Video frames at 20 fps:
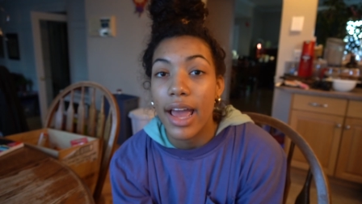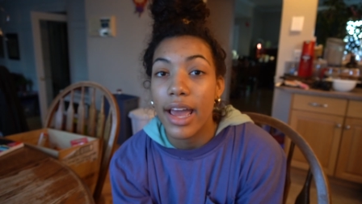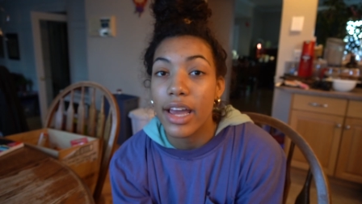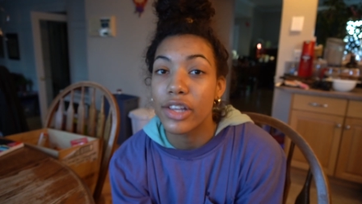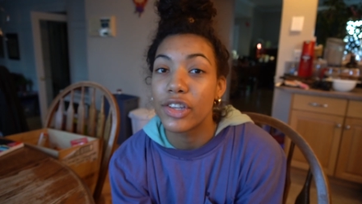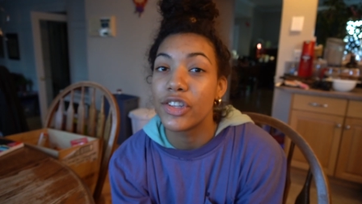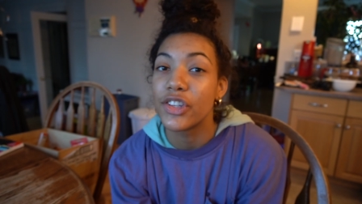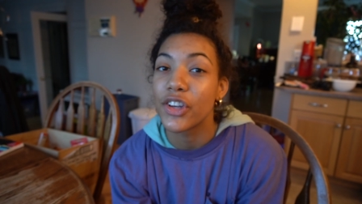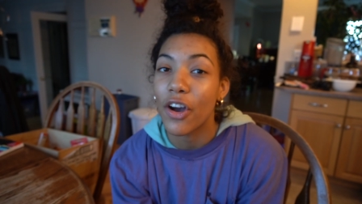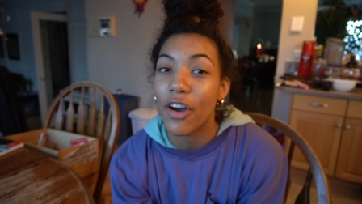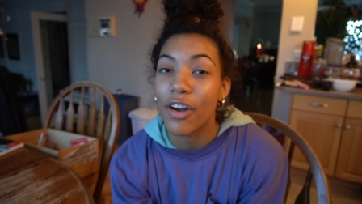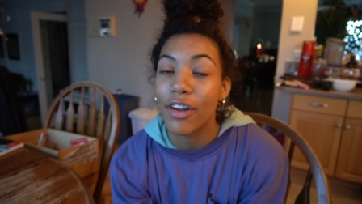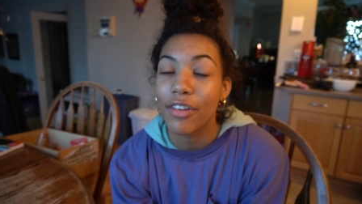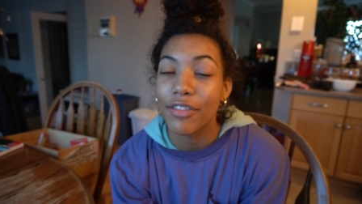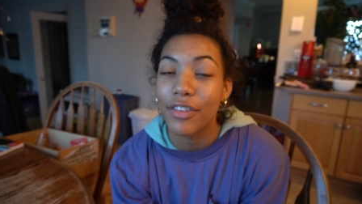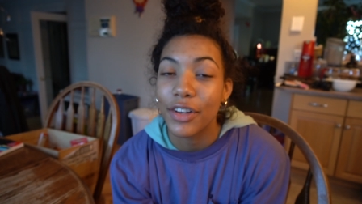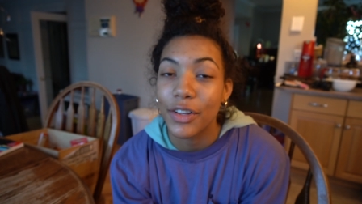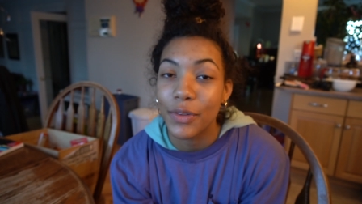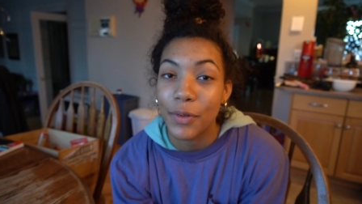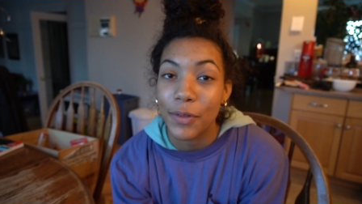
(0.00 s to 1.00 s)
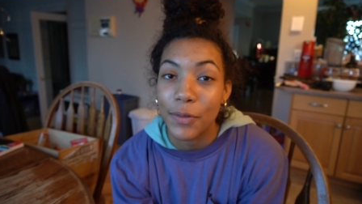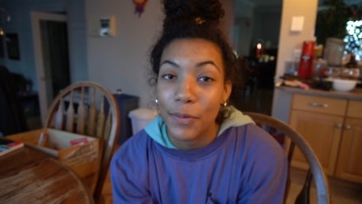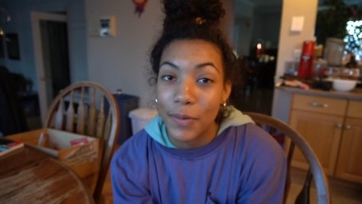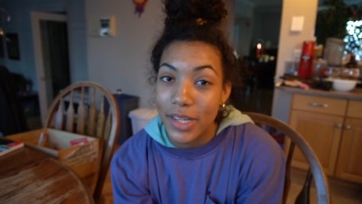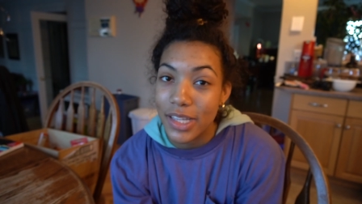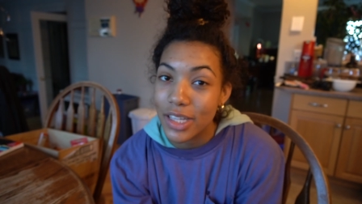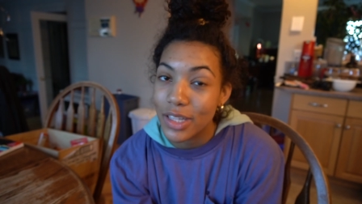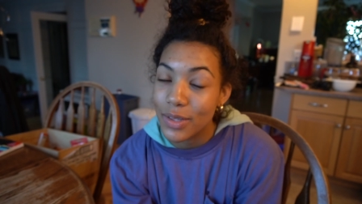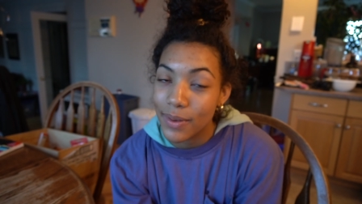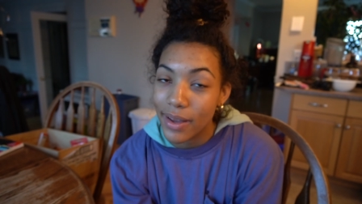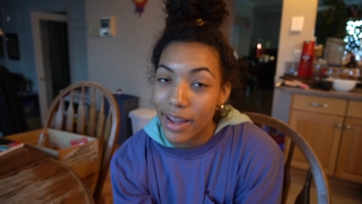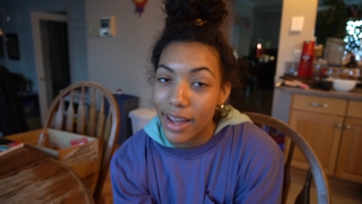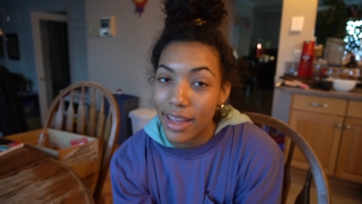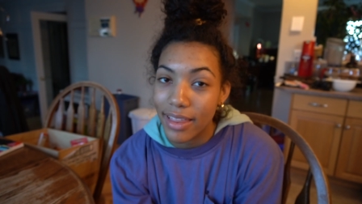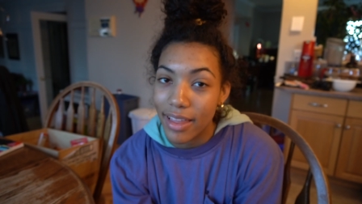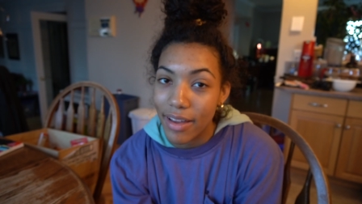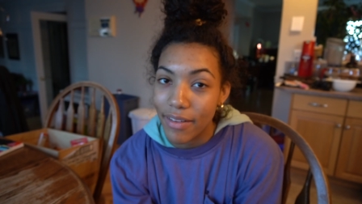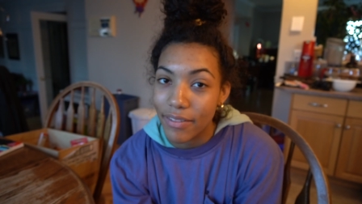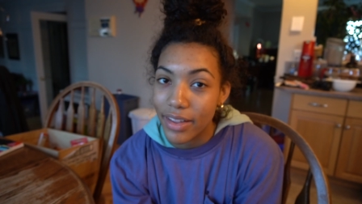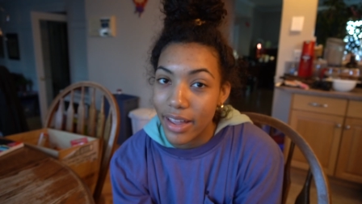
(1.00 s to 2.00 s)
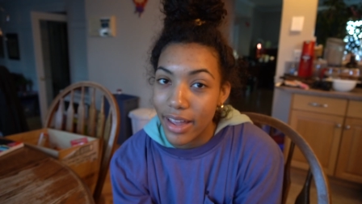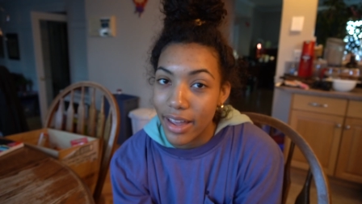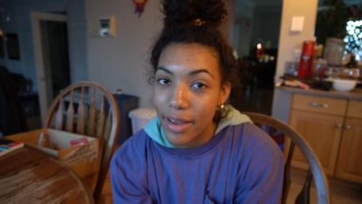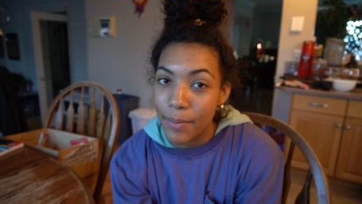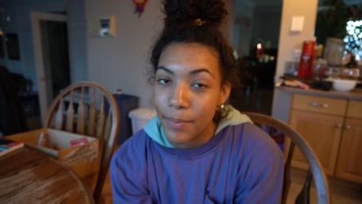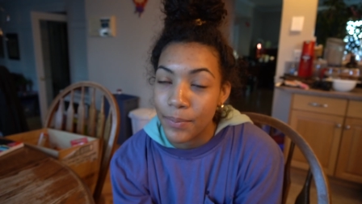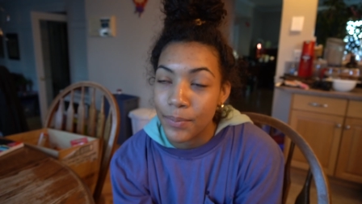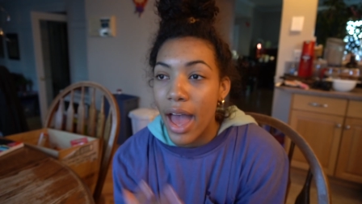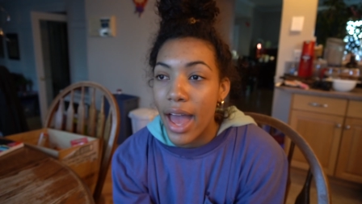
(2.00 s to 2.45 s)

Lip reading: a jar filled with reasons why I loved him.